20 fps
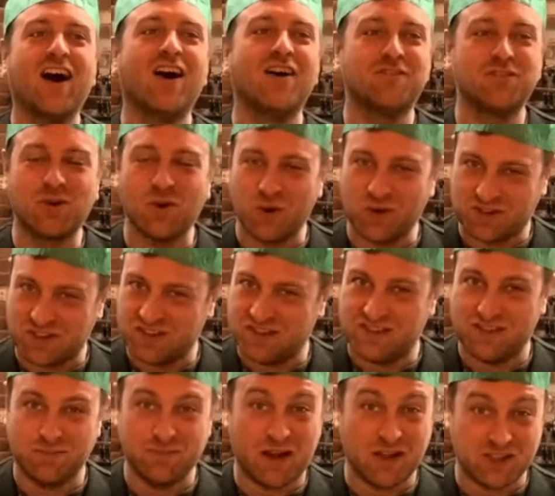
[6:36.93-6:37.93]
Of course, this
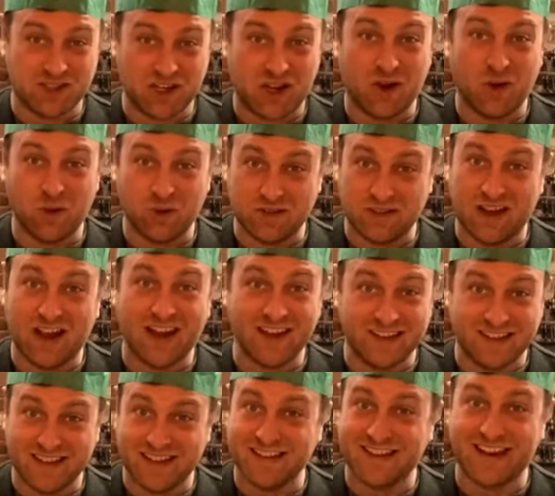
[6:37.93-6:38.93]
is a much older
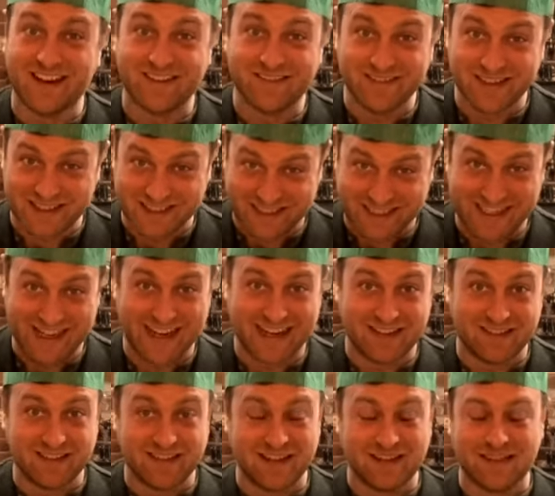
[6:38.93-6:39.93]
idea than
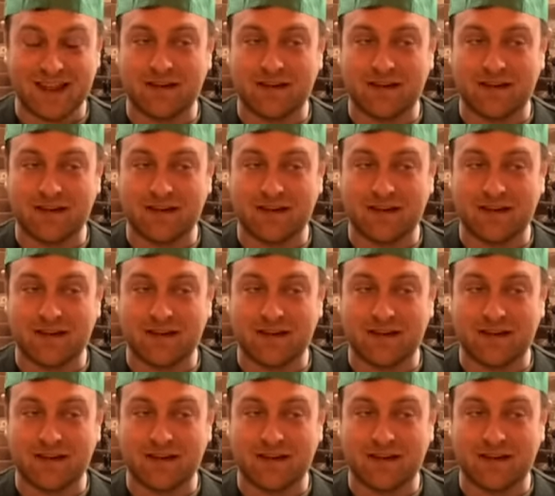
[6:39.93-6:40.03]
Christianity.